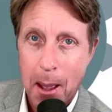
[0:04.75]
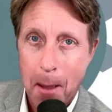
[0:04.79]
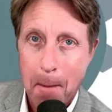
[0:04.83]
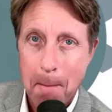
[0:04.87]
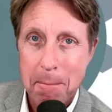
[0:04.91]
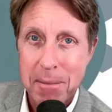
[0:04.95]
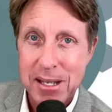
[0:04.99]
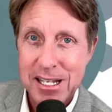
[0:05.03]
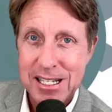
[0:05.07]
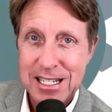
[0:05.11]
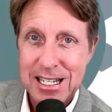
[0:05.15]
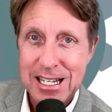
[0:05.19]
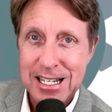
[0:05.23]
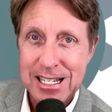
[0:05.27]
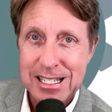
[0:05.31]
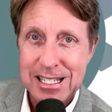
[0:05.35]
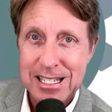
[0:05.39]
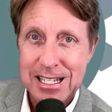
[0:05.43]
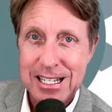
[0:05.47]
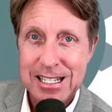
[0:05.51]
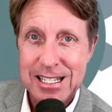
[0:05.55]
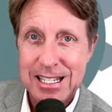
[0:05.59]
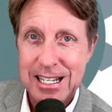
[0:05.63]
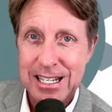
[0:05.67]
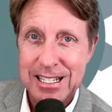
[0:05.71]
business
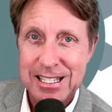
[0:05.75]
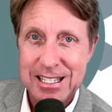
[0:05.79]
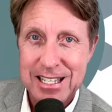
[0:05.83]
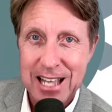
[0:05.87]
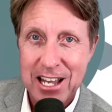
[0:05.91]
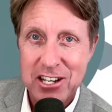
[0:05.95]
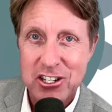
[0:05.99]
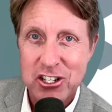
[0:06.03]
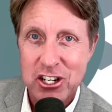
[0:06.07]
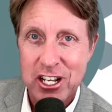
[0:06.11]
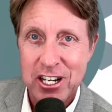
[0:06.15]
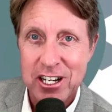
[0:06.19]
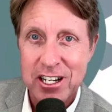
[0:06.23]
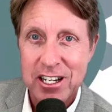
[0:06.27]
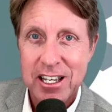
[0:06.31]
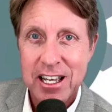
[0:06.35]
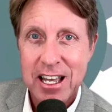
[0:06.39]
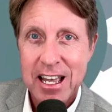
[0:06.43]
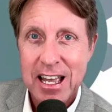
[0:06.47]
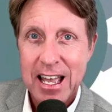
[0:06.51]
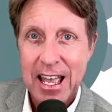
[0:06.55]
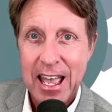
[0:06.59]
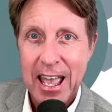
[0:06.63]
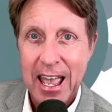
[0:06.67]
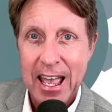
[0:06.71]
succession
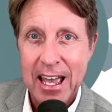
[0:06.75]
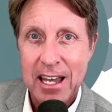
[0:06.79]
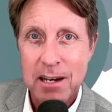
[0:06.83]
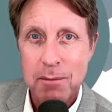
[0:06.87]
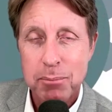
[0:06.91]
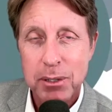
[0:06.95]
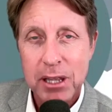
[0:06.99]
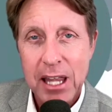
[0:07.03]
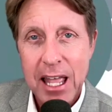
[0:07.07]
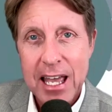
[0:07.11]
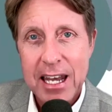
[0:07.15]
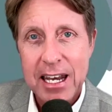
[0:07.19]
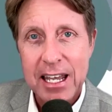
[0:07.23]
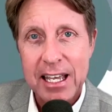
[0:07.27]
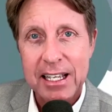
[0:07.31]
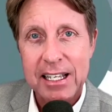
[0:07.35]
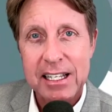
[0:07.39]
and planning.